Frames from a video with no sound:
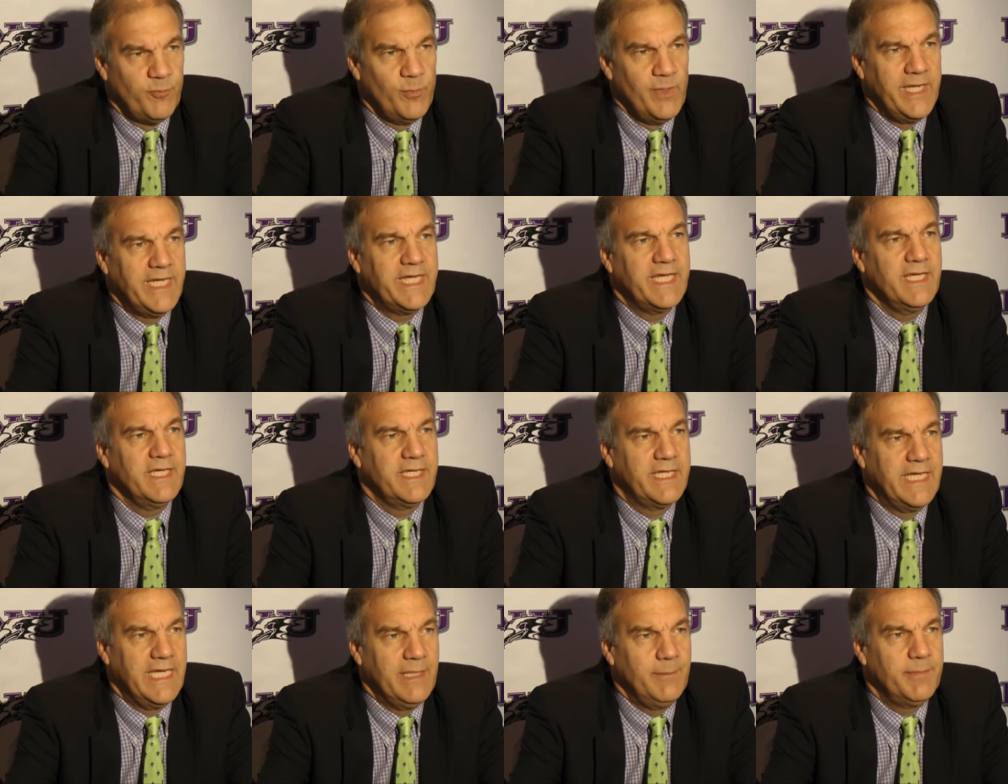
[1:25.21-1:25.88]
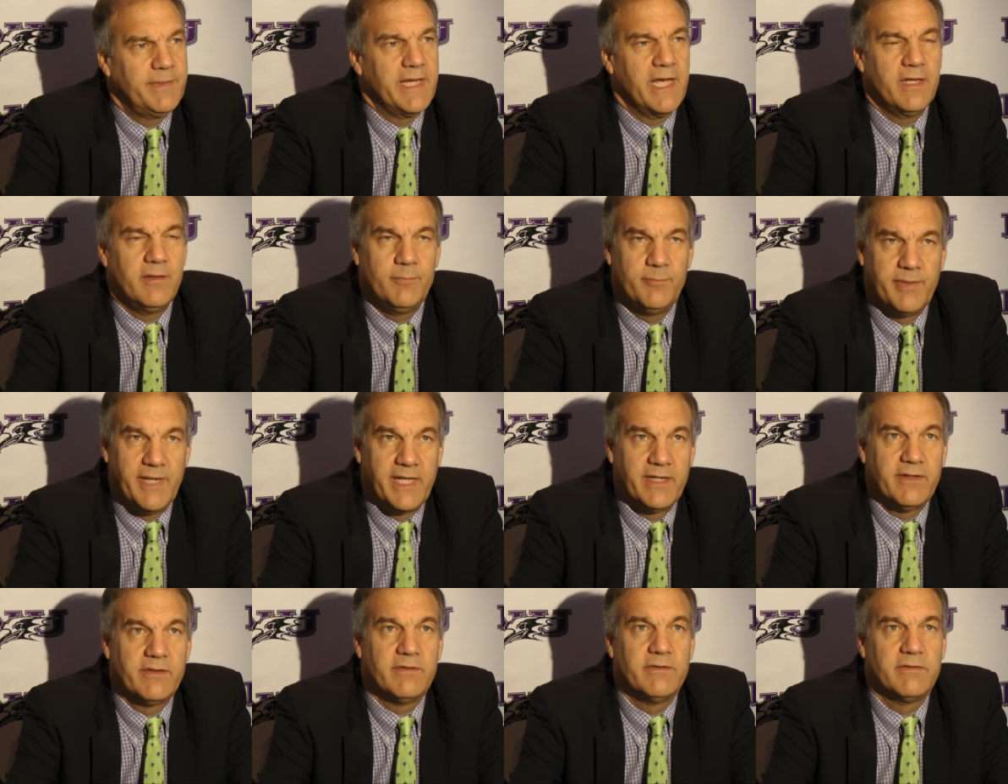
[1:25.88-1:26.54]
we can keep getting
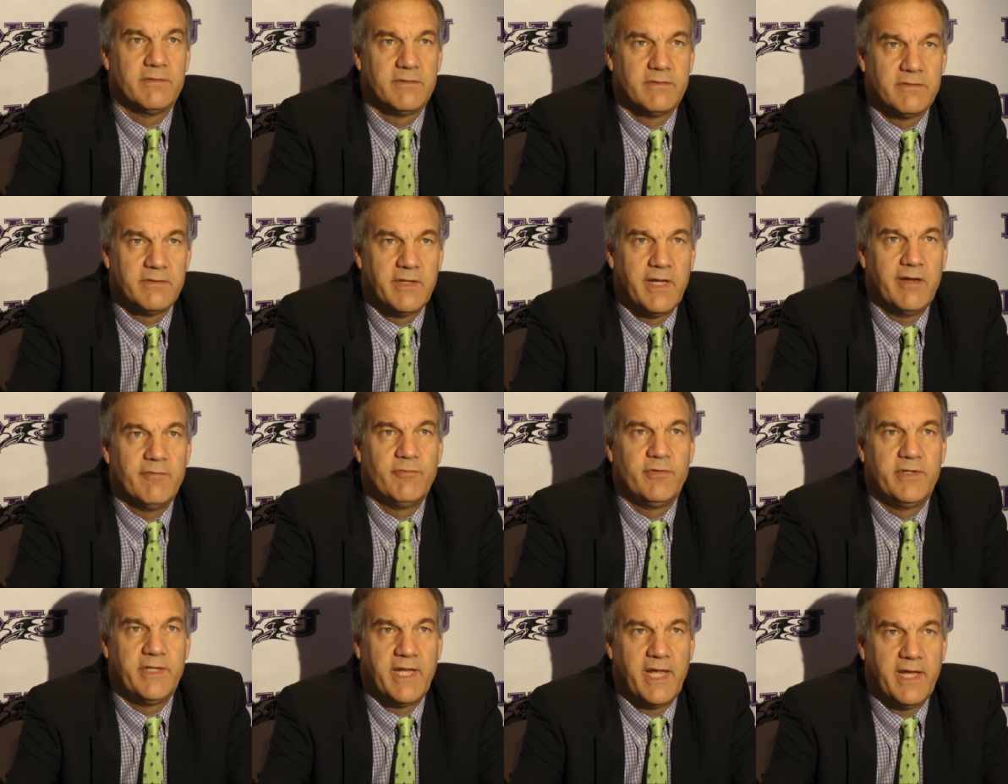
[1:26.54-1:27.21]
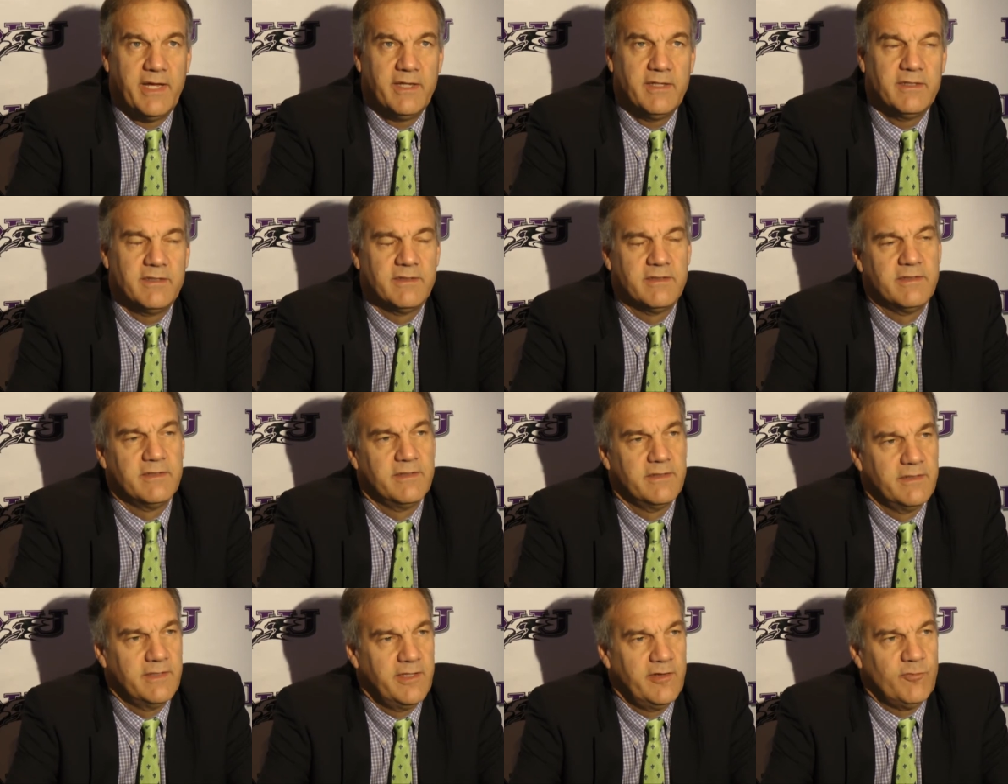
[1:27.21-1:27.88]
better every day,
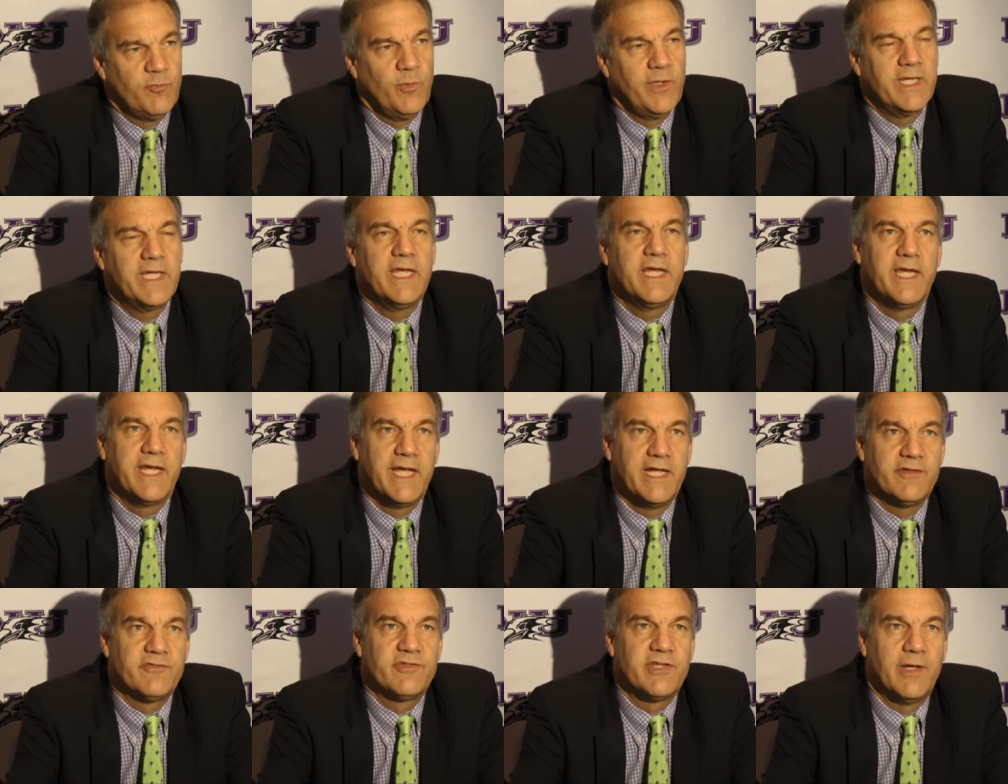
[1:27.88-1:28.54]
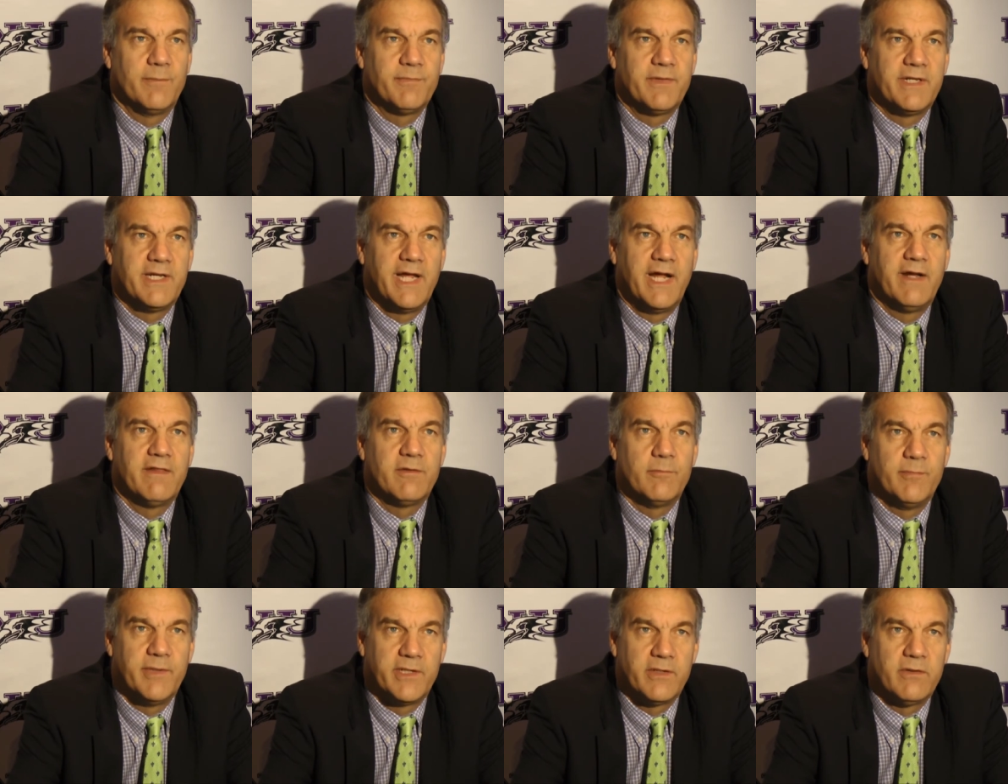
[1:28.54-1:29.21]
if we can get something
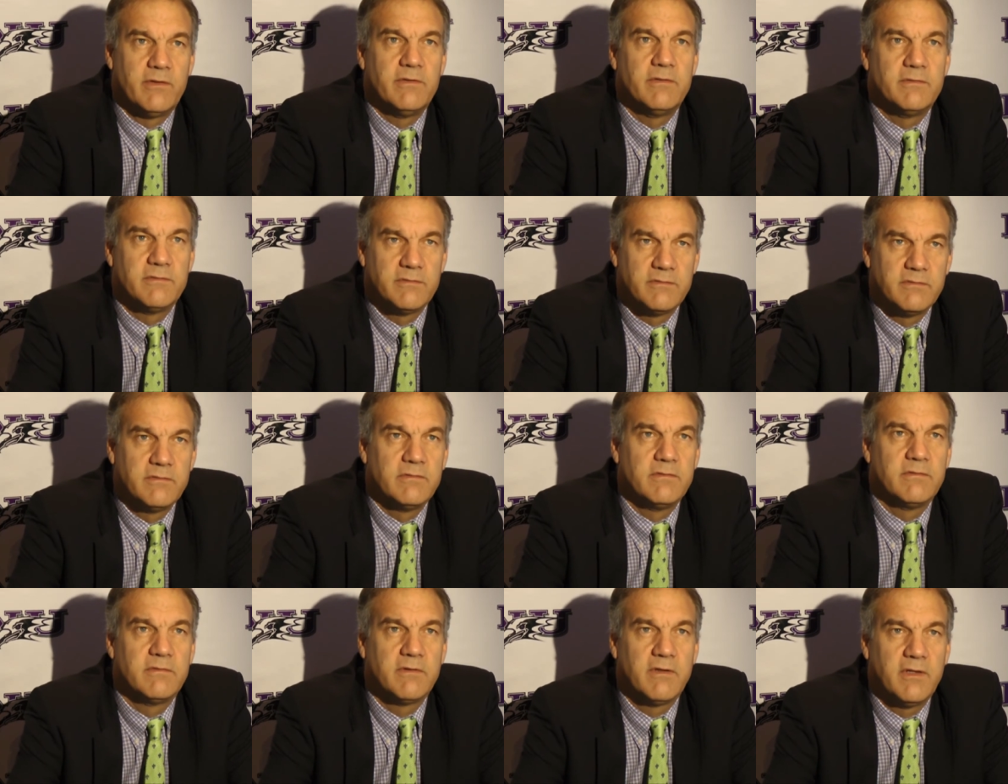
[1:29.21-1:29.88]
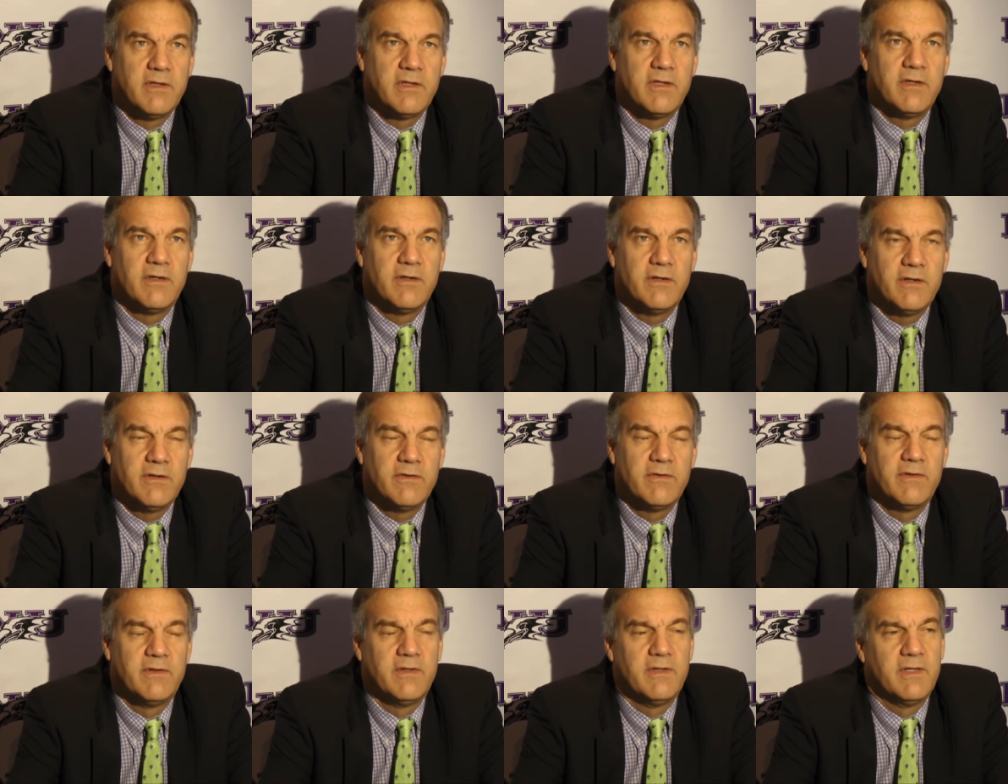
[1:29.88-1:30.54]
out of the middle, you know,
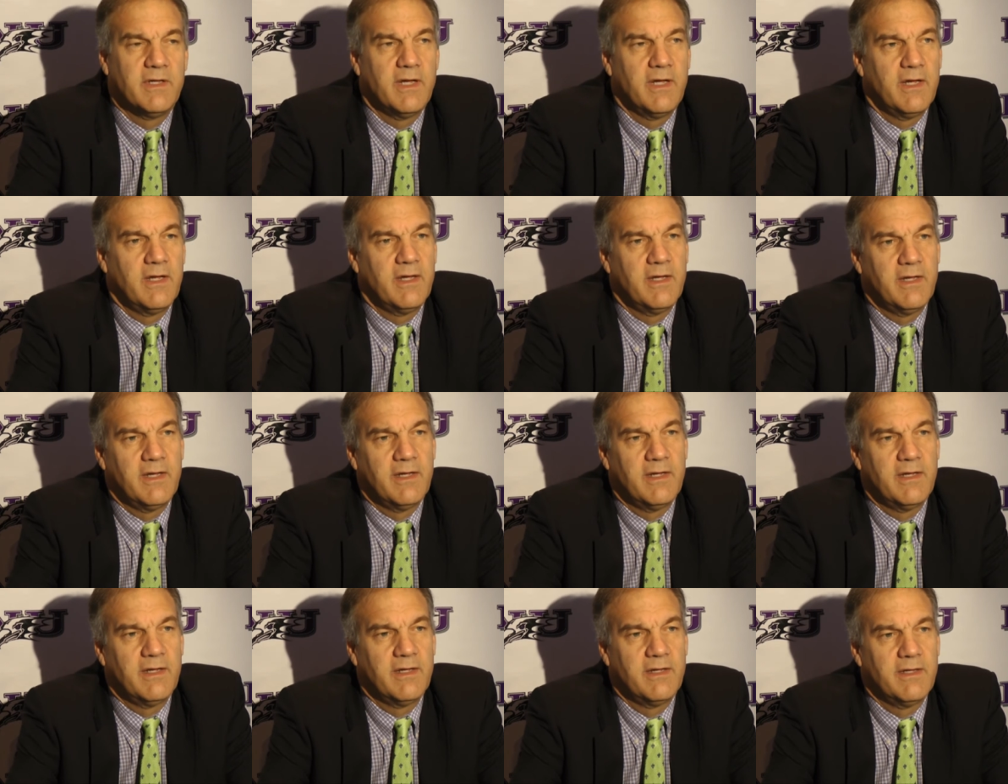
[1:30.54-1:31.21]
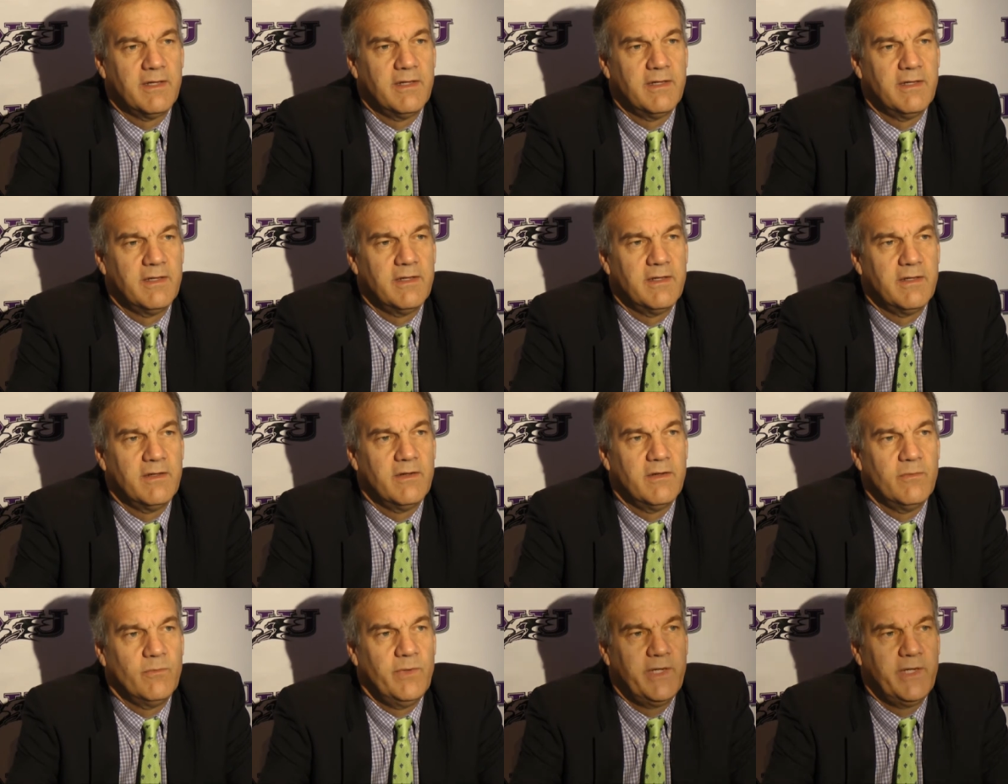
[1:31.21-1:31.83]
uh,